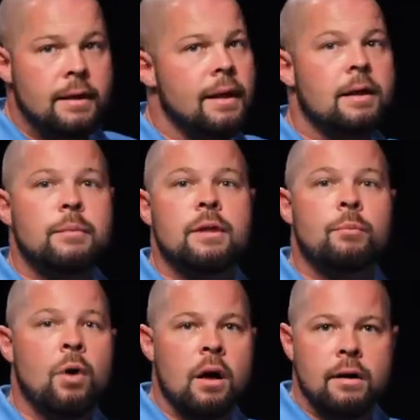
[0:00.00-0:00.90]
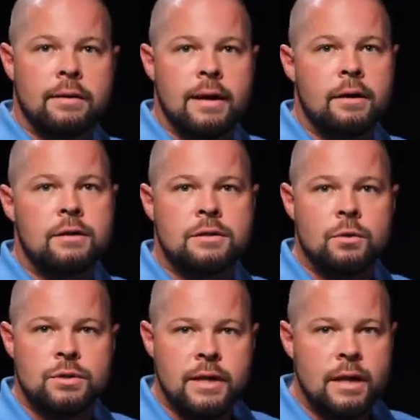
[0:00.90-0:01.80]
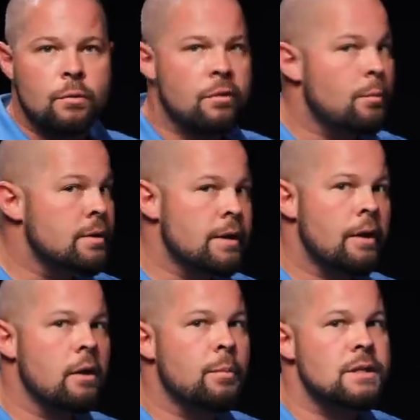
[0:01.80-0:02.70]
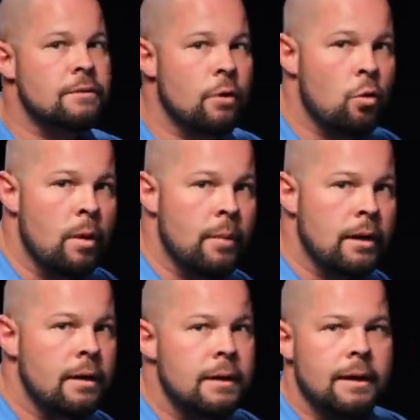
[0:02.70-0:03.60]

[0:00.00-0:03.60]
It can be the product data associated with a particular piece of equipment.